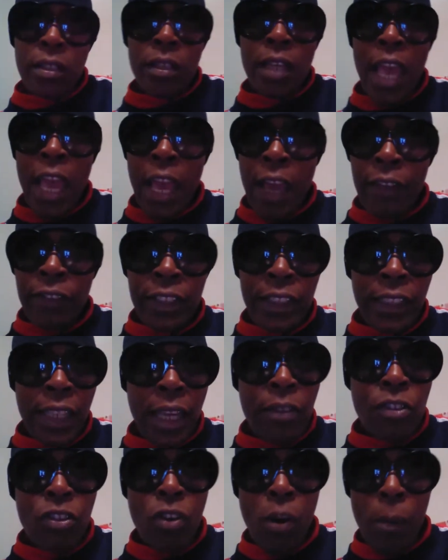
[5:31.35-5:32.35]
Half the
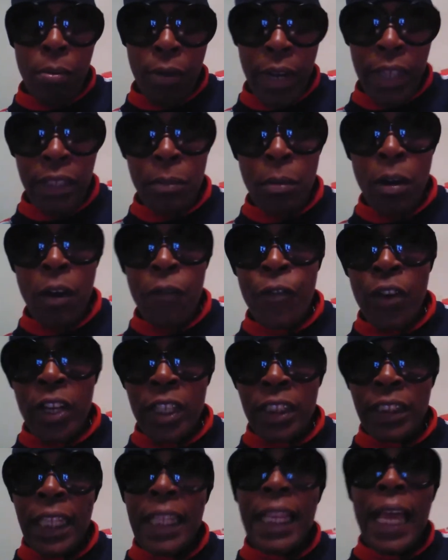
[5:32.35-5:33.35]
time you're gonna break the
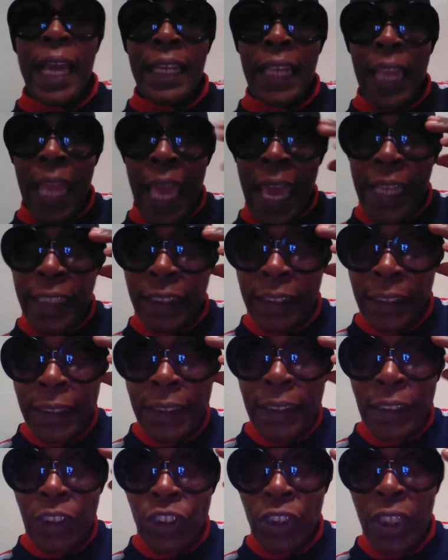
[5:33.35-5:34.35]
motherfuckers. They like
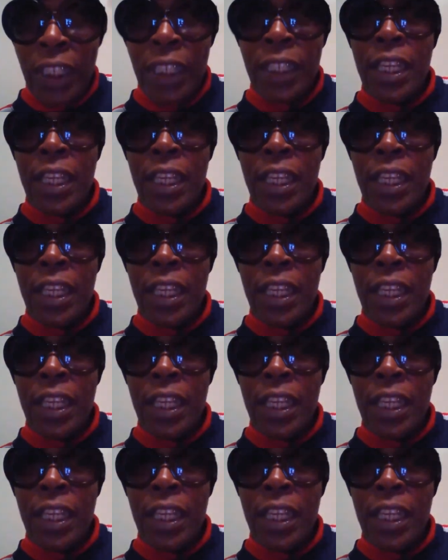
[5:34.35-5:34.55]
glasses and shit.